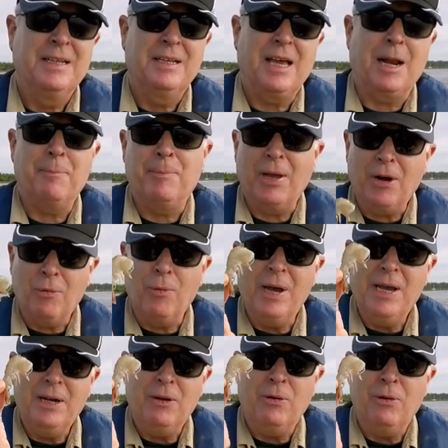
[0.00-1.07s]
Got a better
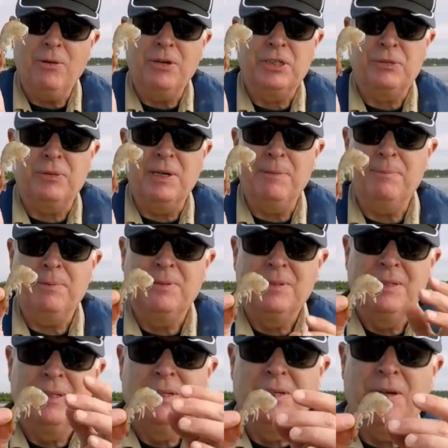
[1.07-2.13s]
way to hold a shrimp
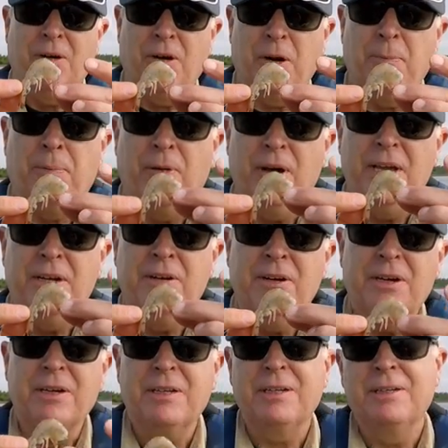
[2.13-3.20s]
on a plain
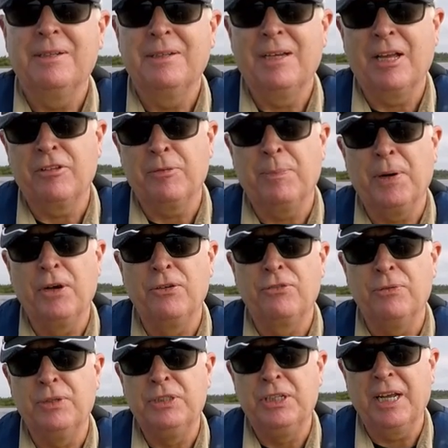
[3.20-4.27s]
hook as opposed
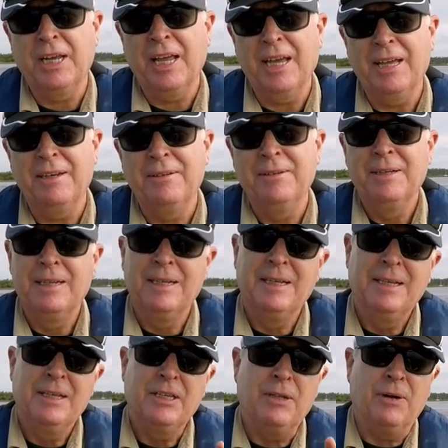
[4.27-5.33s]
to a jig head?
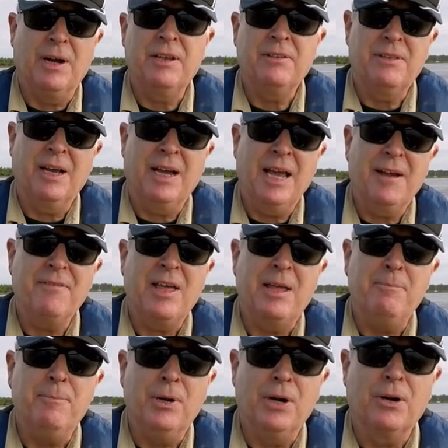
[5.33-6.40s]
You know, I have
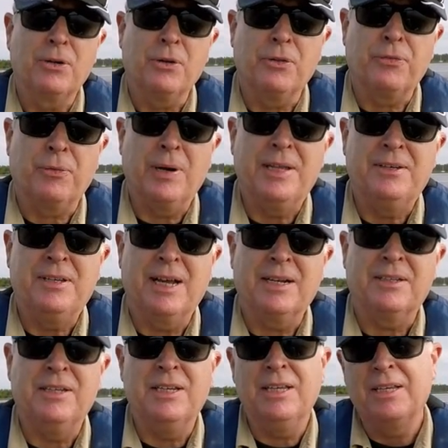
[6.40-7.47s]
that miracle thread
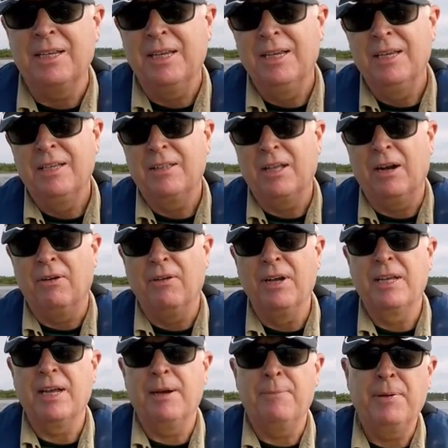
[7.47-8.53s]
technique that I'll
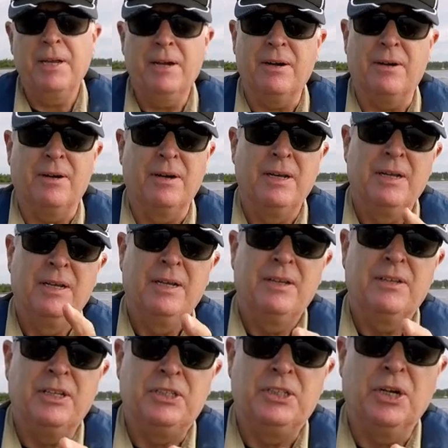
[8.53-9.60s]
link up here
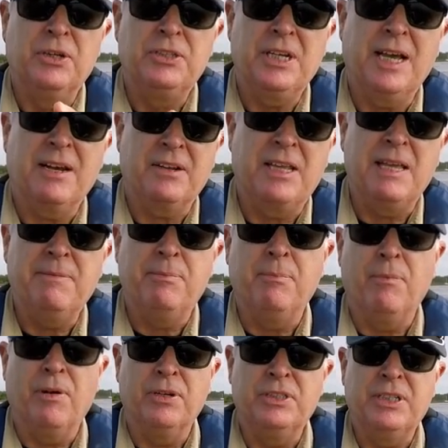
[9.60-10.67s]
that shows you how to keep
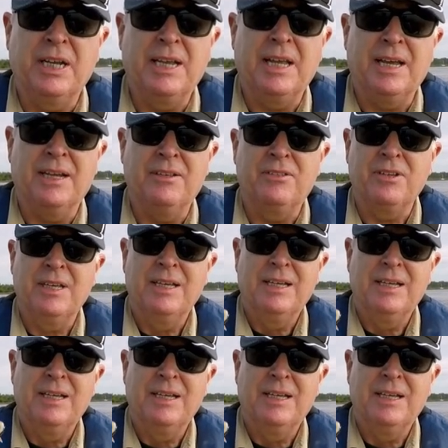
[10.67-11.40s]
them on jig heads.